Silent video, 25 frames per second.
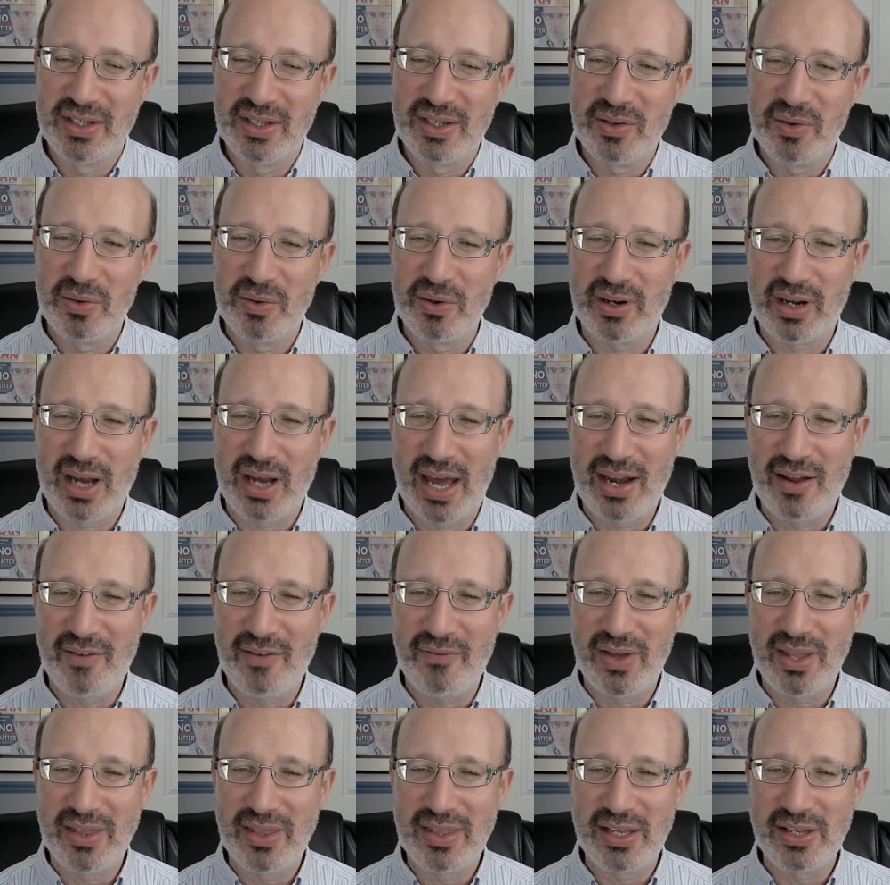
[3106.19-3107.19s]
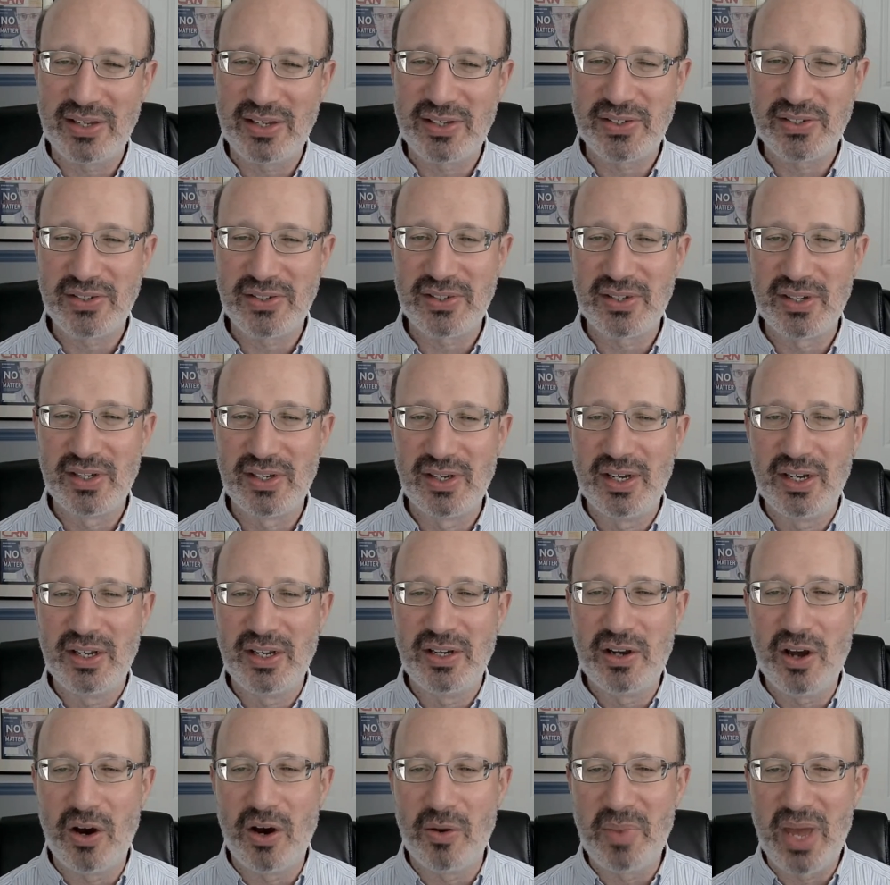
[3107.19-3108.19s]
We're kind of in this
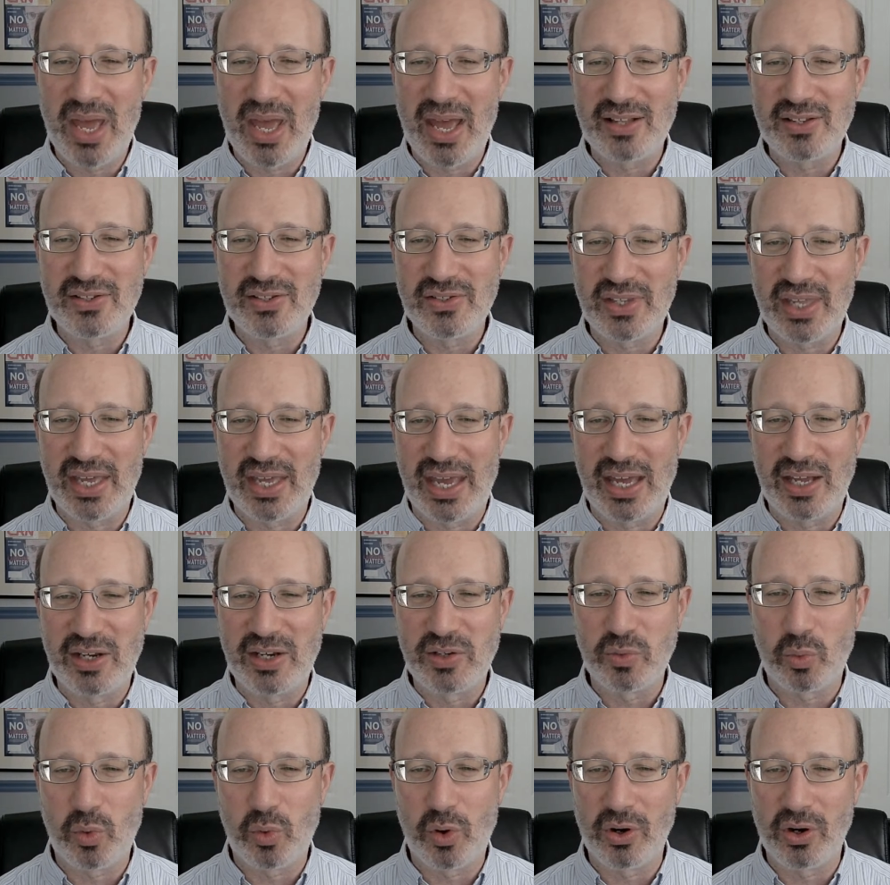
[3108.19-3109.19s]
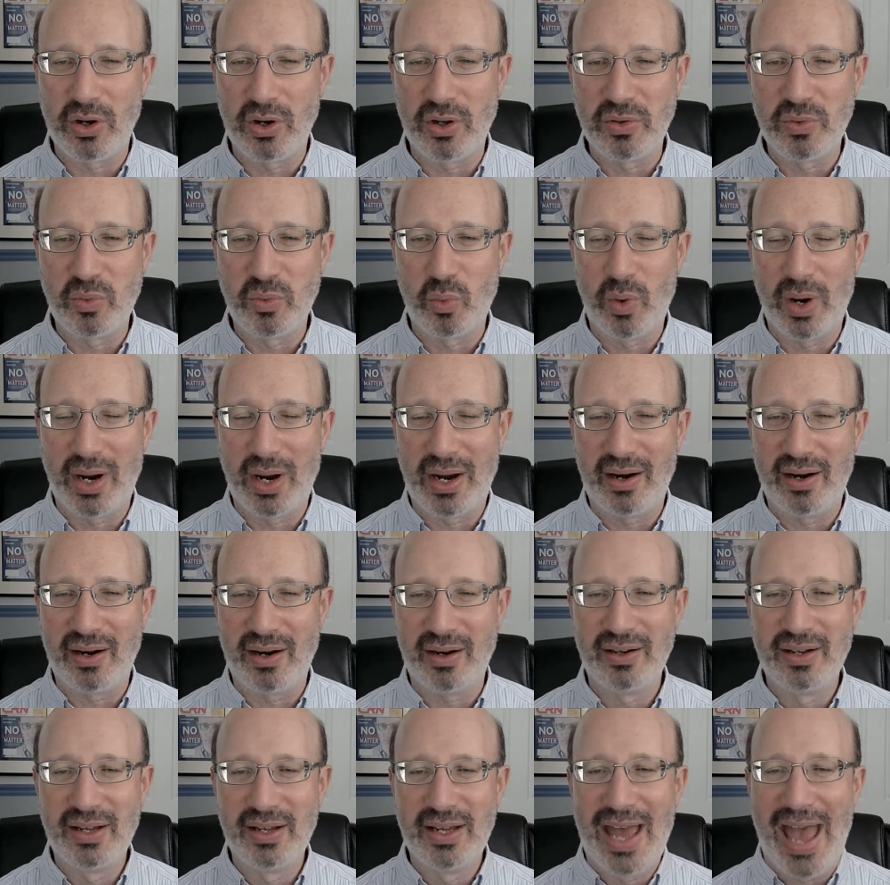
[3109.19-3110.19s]
no man's land world
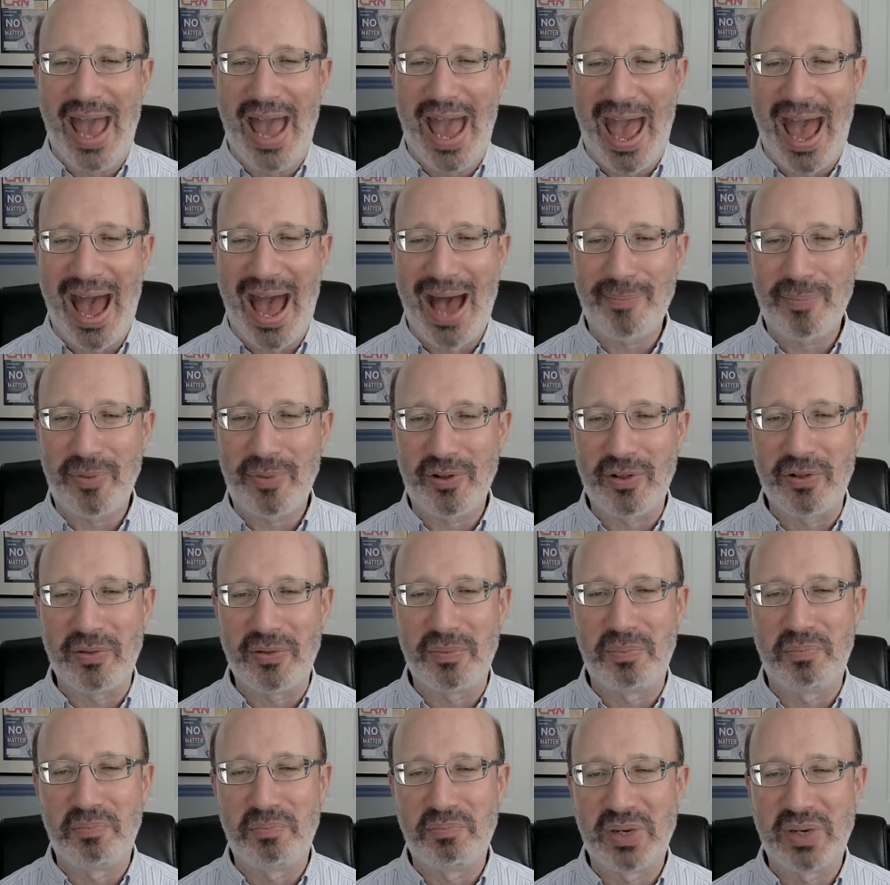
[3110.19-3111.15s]
where Apple,